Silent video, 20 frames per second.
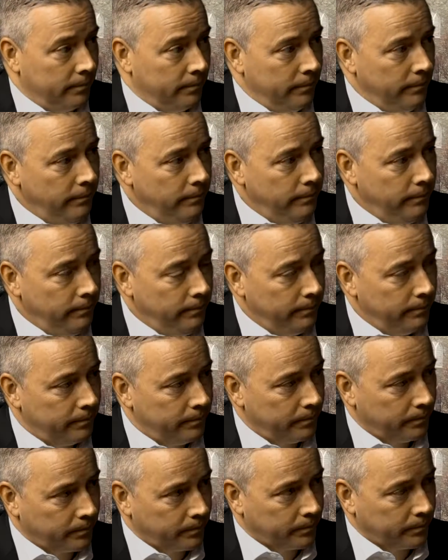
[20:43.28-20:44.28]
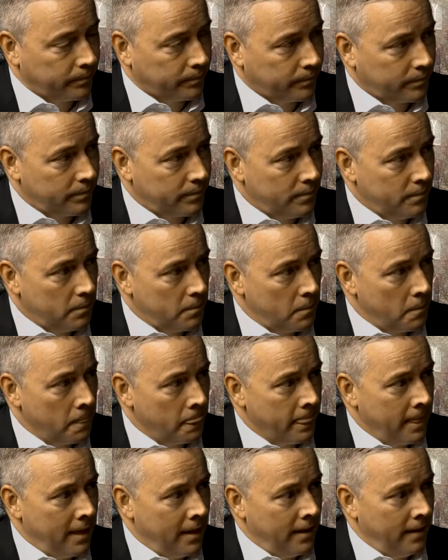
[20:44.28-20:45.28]
I think that
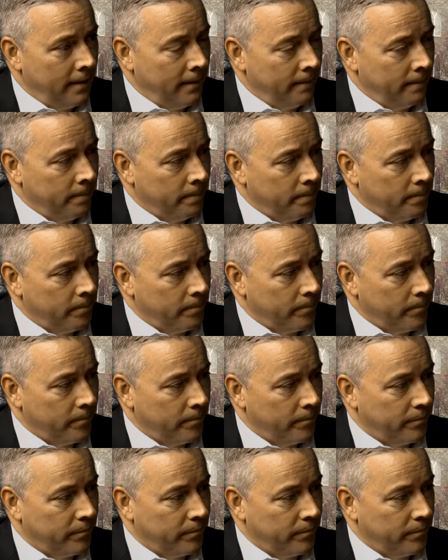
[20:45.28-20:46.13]
they're attractive.